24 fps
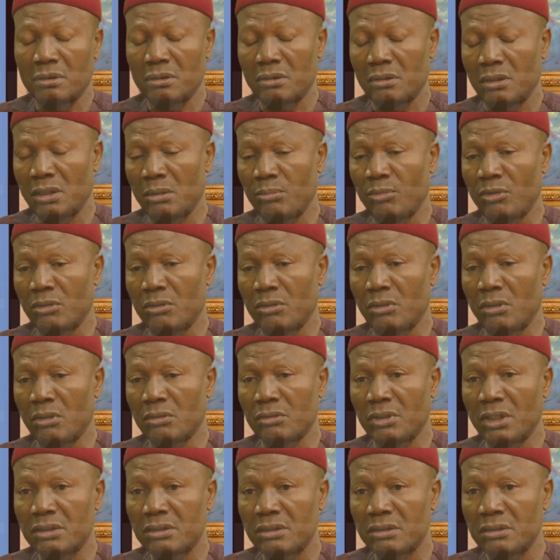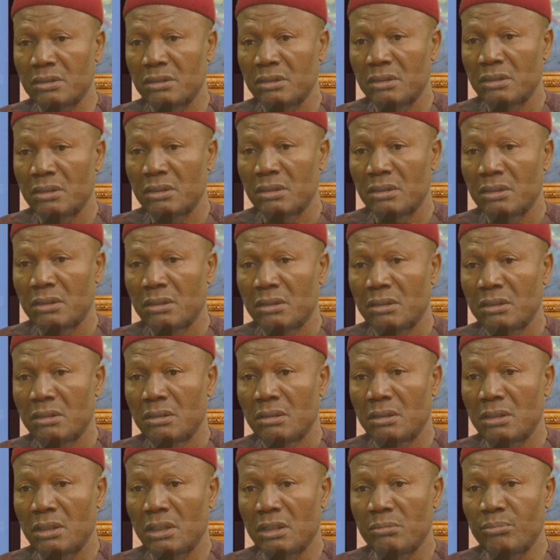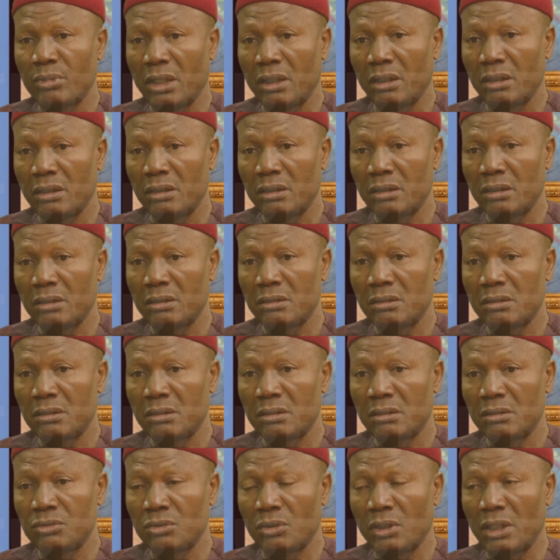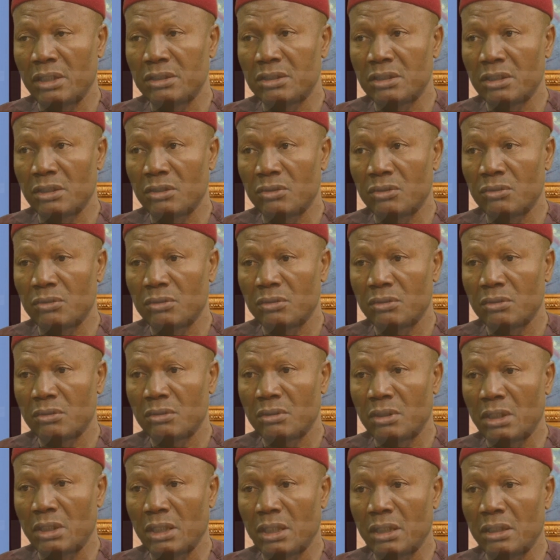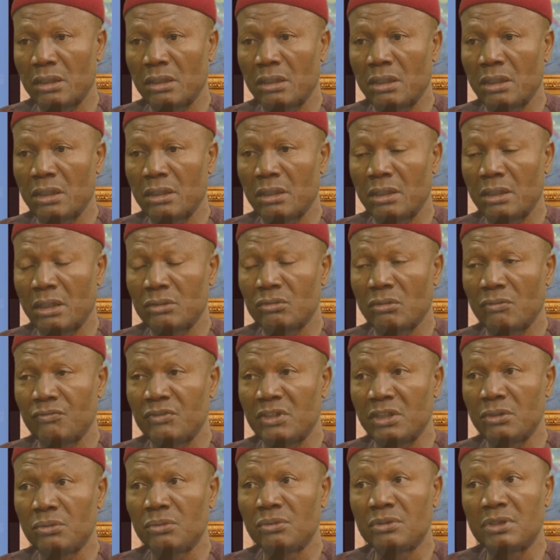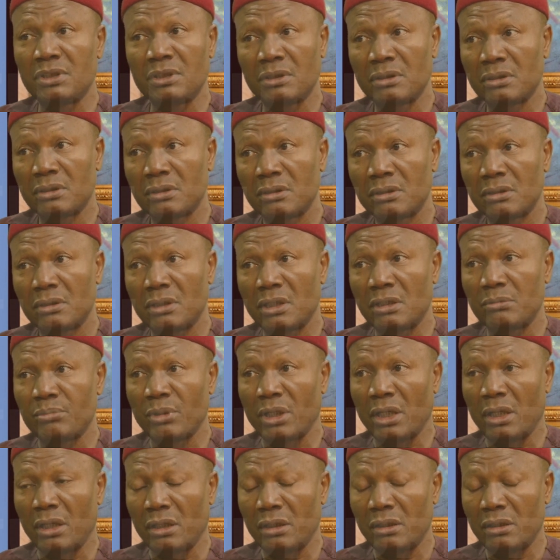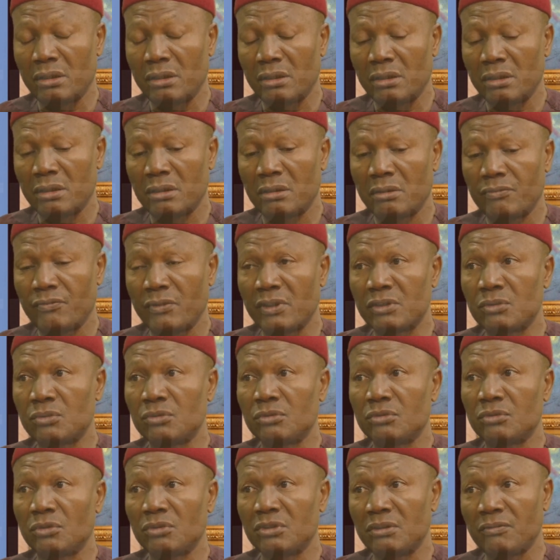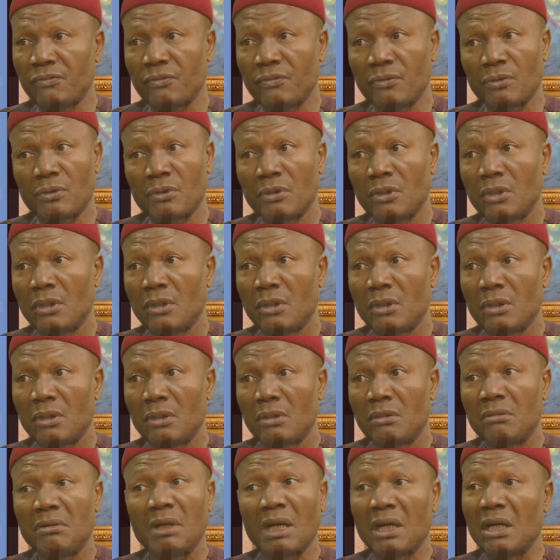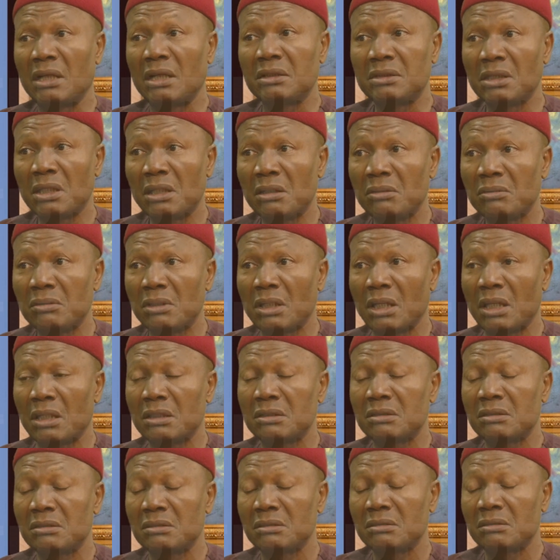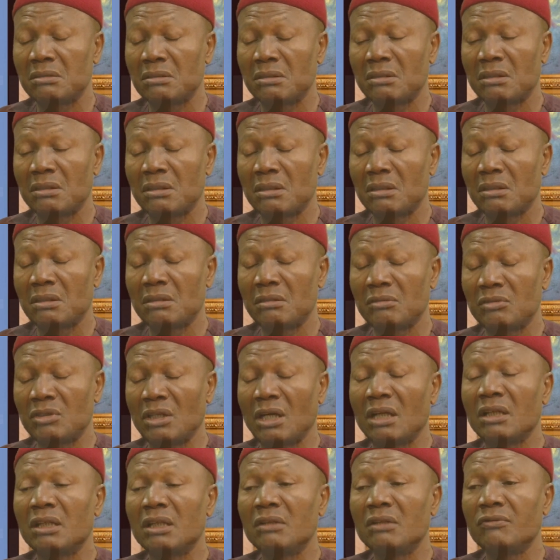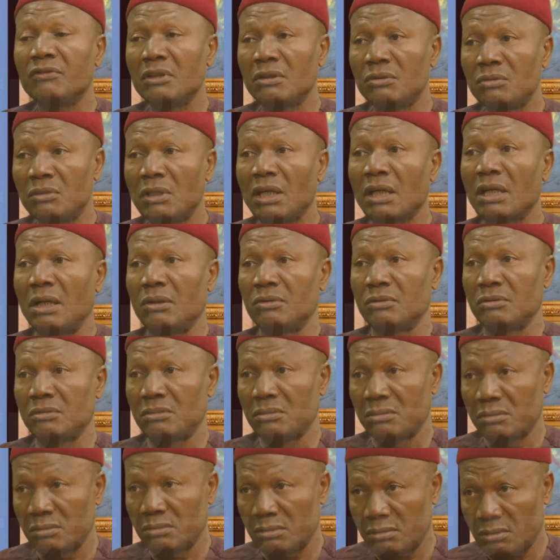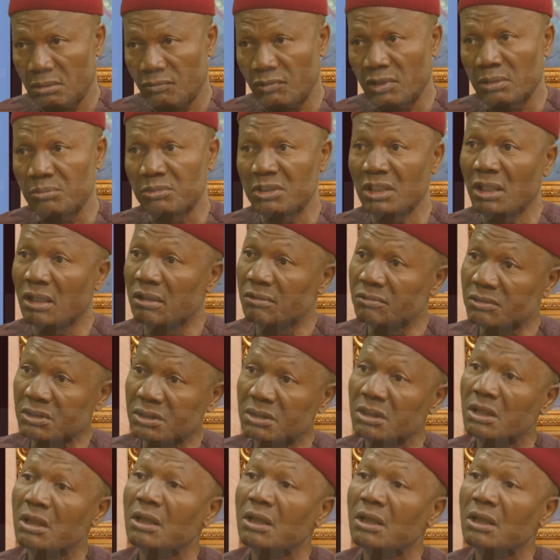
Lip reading: Labour Congress, led by Joe Ajero, and that of TUC, led by Festus Osifo, I can tell you that they are giving a good account of themselves,